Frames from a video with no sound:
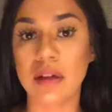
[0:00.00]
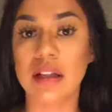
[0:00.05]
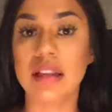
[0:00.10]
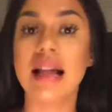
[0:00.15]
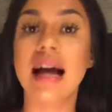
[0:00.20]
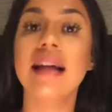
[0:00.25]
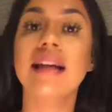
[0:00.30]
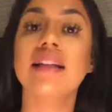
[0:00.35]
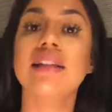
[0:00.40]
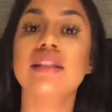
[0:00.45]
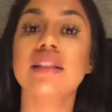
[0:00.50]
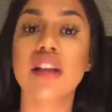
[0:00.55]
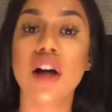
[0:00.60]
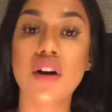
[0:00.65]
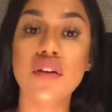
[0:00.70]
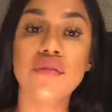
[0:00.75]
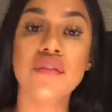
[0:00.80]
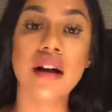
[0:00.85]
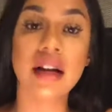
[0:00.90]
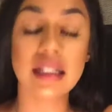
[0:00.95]
it, that is
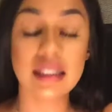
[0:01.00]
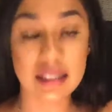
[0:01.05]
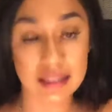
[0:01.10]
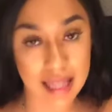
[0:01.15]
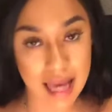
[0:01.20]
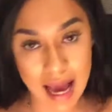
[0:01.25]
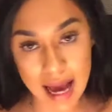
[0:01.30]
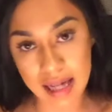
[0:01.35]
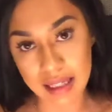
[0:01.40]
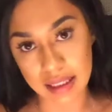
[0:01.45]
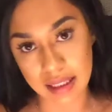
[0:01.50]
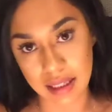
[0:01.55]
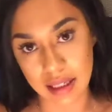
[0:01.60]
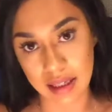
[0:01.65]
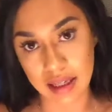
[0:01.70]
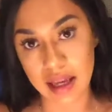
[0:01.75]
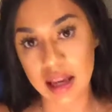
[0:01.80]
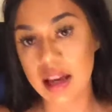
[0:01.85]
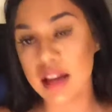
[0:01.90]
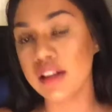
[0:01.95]
so fucking
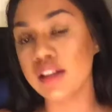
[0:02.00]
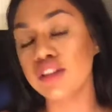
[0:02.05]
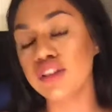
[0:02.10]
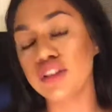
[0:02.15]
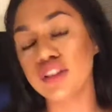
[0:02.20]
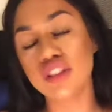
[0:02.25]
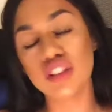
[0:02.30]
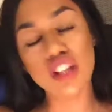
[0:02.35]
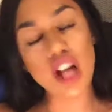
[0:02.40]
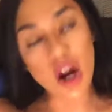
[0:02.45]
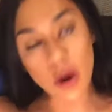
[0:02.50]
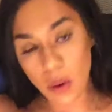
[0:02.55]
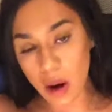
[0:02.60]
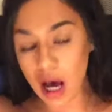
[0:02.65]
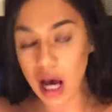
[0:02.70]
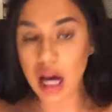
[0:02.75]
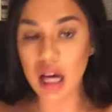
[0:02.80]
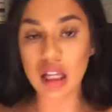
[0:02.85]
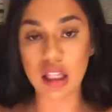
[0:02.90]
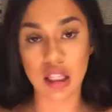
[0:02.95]
tacky, so
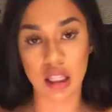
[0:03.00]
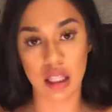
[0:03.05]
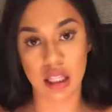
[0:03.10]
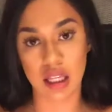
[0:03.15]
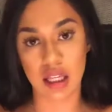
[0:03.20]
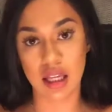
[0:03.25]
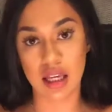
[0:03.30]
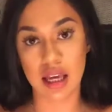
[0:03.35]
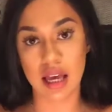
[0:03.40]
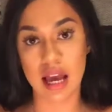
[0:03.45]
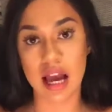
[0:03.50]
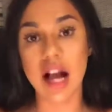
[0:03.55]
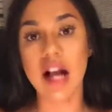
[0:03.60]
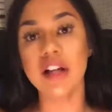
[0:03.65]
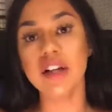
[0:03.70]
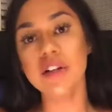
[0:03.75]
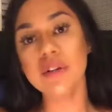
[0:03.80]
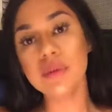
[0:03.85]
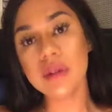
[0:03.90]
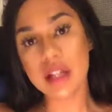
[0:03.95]
ugly,
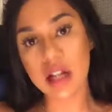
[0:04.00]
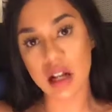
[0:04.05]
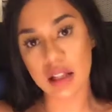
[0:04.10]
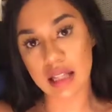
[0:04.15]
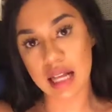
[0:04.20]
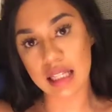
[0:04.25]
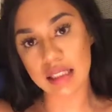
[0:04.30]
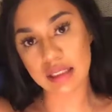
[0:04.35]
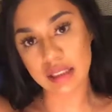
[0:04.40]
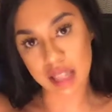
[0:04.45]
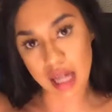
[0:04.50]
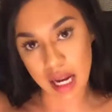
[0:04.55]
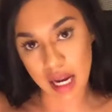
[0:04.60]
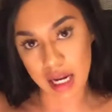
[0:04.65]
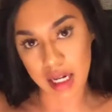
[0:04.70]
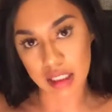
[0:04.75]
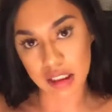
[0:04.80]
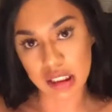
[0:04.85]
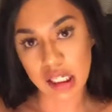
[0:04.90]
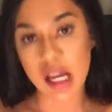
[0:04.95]
and you get on that
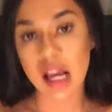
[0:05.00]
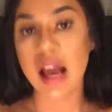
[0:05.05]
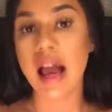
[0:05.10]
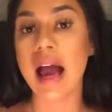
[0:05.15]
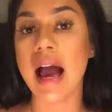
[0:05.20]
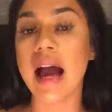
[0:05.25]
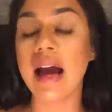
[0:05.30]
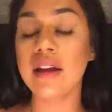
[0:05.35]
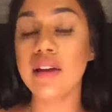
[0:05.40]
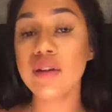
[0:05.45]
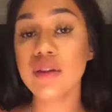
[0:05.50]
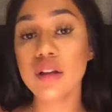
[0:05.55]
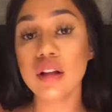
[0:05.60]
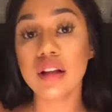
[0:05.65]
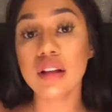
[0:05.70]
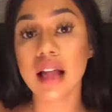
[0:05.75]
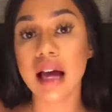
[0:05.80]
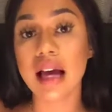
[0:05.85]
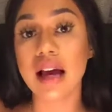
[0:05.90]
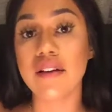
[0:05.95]
stage and you
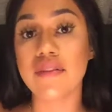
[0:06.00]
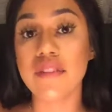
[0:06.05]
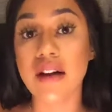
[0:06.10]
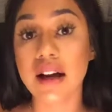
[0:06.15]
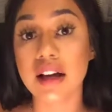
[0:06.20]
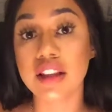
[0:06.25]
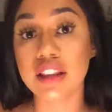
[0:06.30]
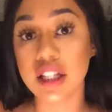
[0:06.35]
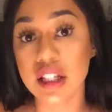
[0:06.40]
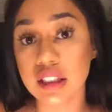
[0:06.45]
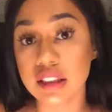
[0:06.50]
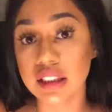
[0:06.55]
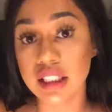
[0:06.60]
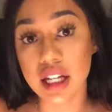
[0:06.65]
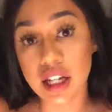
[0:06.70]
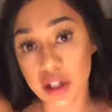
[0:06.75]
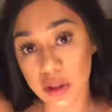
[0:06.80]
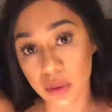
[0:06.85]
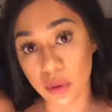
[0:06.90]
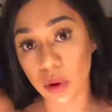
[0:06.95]
look like a fucking
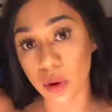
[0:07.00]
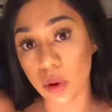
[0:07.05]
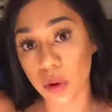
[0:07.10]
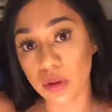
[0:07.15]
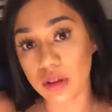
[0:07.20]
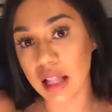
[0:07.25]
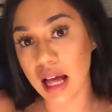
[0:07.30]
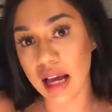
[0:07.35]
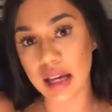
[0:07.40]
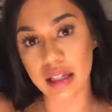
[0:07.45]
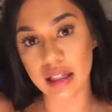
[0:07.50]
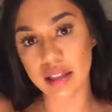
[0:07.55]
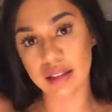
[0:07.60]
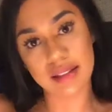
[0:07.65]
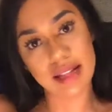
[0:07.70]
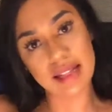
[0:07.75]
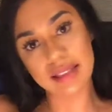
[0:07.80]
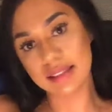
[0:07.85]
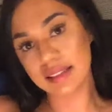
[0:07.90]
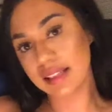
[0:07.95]
13-year-old. Like,
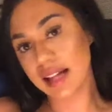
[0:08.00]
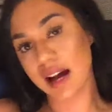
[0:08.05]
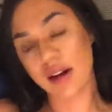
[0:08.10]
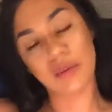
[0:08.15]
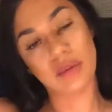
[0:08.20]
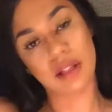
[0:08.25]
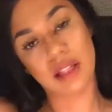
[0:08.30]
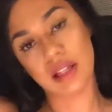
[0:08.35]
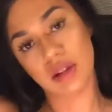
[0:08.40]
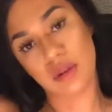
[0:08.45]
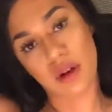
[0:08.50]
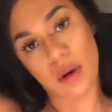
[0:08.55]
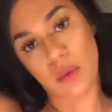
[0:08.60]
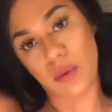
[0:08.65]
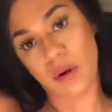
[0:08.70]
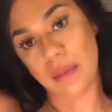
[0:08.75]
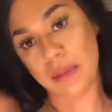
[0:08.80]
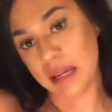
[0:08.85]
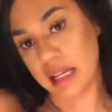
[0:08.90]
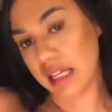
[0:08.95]
that's not really grown
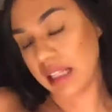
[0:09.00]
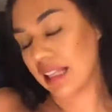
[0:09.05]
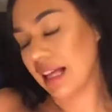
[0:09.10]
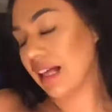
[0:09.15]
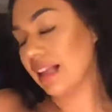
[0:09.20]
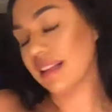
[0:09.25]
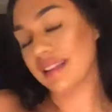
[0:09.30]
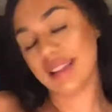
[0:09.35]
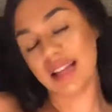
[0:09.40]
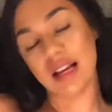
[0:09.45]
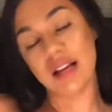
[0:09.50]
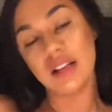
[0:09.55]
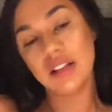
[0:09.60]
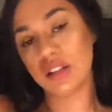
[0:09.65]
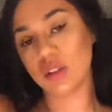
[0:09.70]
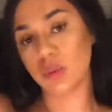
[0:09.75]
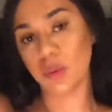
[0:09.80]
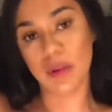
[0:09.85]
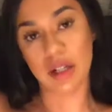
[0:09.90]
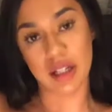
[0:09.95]
woman. That it
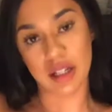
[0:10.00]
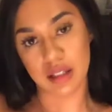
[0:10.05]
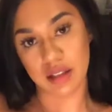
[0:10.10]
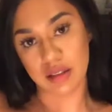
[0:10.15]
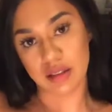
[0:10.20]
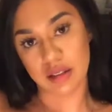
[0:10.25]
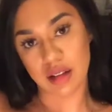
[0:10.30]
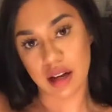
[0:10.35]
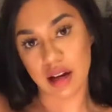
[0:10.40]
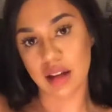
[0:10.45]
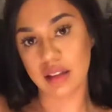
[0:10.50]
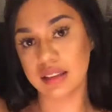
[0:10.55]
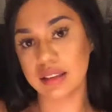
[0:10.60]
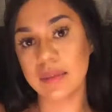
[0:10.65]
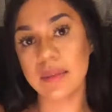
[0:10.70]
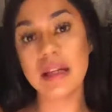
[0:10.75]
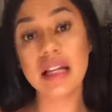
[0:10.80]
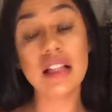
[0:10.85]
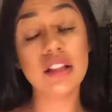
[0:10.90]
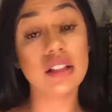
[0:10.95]
looks weird. To
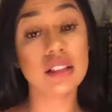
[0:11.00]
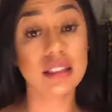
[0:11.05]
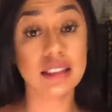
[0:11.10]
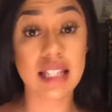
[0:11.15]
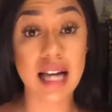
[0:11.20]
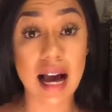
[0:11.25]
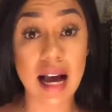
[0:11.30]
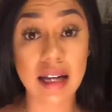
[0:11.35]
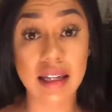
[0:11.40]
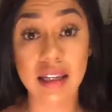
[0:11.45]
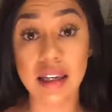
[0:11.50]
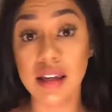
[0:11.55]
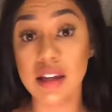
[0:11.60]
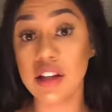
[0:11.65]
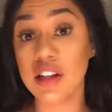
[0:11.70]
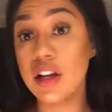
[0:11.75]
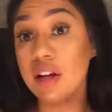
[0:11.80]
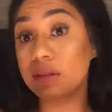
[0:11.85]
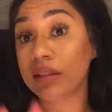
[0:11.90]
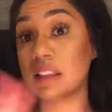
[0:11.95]
me, it looks
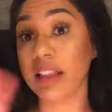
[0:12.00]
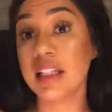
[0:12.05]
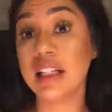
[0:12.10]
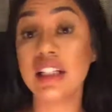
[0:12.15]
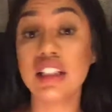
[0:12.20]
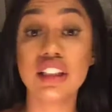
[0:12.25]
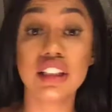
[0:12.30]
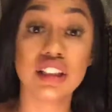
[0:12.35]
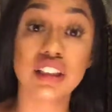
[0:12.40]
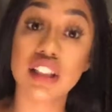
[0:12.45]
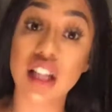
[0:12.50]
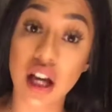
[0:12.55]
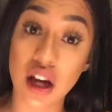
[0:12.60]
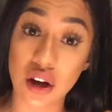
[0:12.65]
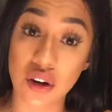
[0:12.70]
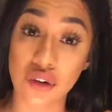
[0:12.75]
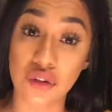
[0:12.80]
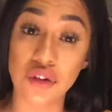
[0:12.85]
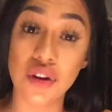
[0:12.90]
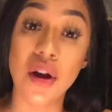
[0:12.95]
tacky, to each its
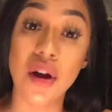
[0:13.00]
own.